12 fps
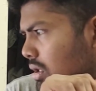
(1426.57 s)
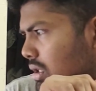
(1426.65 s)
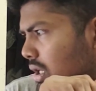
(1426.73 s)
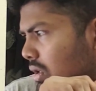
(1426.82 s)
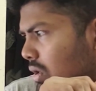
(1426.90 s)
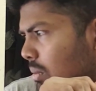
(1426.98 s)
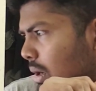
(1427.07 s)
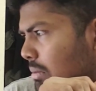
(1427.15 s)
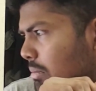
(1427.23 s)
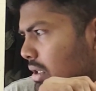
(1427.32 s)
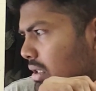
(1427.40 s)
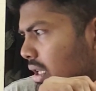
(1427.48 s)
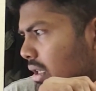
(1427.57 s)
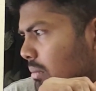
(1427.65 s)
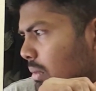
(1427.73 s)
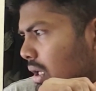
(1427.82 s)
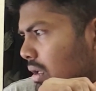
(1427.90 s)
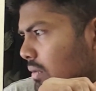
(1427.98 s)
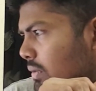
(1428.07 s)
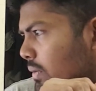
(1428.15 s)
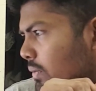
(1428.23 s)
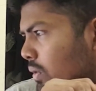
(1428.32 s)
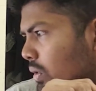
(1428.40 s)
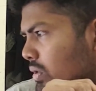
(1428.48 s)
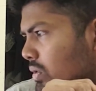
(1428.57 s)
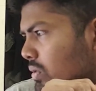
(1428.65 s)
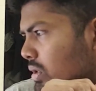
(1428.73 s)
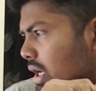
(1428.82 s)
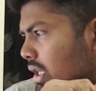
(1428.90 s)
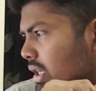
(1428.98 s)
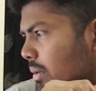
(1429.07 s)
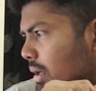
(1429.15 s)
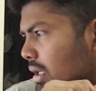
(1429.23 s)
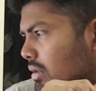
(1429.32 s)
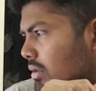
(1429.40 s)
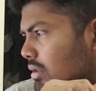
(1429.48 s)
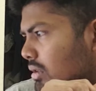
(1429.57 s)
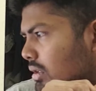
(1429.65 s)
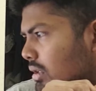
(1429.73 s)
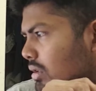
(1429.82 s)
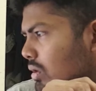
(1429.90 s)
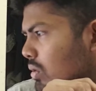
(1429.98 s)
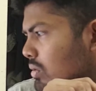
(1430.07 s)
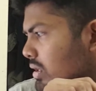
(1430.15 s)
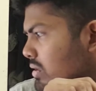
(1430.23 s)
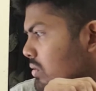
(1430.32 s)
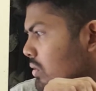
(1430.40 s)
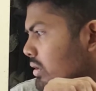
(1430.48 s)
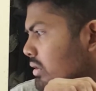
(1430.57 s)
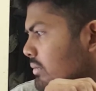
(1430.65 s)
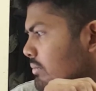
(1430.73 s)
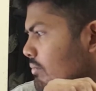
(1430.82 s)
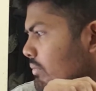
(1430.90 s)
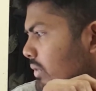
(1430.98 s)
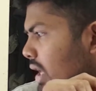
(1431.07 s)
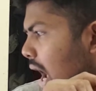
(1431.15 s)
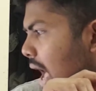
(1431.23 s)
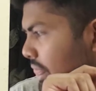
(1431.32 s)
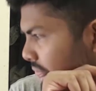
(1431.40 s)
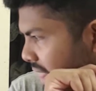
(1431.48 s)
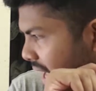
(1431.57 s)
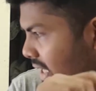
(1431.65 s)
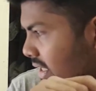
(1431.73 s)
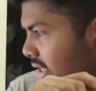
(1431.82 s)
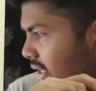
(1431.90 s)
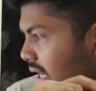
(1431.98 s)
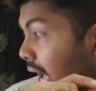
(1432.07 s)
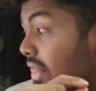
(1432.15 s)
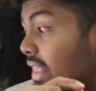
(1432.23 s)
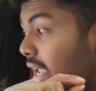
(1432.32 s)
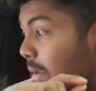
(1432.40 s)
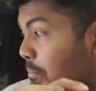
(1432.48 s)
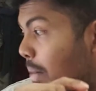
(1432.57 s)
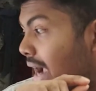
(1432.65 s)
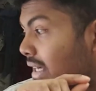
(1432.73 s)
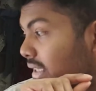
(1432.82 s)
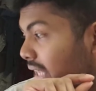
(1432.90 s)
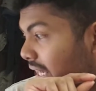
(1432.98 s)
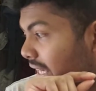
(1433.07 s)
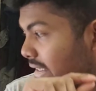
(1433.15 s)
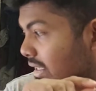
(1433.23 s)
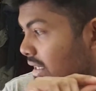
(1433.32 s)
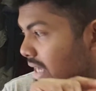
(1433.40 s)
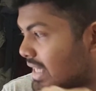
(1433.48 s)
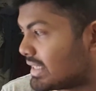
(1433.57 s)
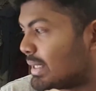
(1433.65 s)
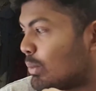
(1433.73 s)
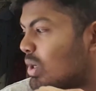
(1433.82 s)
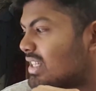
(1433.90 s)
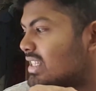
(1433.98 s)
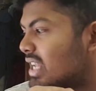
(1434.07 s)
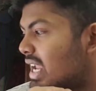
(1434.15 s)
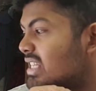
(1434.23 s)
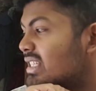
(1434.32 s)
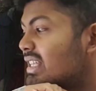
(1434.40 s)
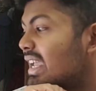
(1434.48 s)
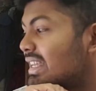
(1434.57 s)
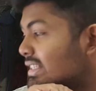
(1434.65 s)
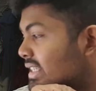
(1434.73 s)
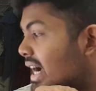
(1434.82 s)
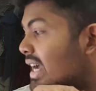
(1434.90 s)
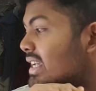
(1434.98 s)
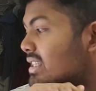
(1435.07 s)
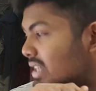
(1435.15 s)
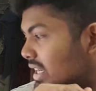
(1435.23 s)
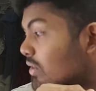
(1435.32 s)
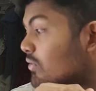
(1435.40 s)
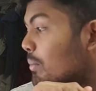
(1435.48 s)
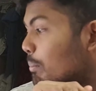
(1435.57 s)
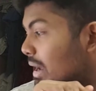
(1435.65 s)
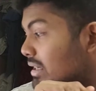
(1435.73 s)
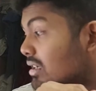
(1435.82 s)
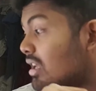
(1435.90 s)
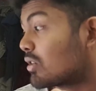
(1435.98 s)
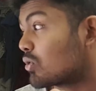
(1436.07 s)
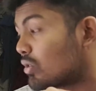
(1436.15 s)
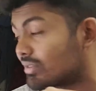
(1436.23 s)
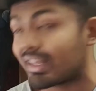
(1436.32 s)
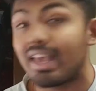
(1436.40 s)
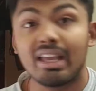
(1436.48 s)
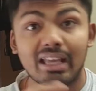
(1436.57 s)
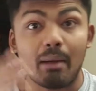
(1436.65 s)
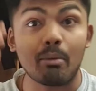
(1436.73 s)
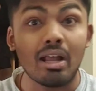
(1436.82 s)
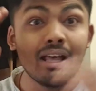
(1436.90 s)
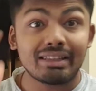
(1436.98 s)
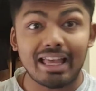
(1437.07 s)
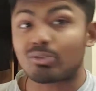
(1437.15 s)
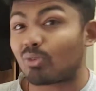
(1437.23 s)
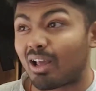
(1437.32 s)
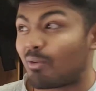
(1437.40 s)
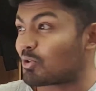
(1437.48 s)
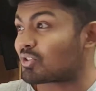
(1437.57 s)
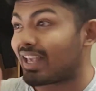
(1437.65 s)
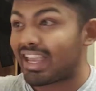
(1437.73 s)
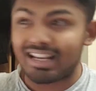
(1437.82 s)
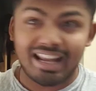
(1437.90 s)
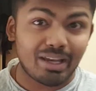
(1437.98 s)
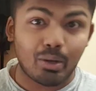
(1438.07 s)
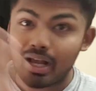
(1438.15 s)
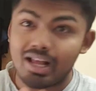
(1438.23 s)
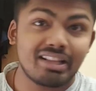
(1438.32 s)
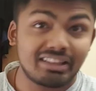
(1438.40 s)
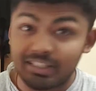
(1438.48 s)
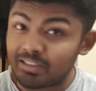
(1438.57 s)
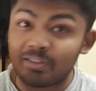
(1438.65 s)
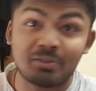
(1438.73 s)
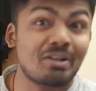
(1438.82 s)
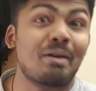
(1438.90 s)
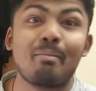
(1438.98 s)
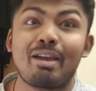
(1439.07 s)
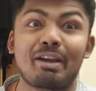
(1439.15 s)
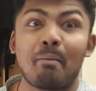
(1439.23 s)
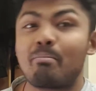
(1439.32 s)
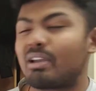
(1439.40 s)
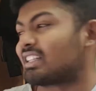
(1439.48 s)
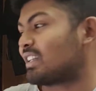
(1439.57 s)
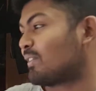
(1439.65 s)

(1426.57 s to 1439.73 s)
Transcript: Ten Commandments and the male of the four Estrosa in the mind all destroyed. And that, and the impact that it created will change the entire state of the battle across Camelot. That's what I was saying, like, this is gonna make a big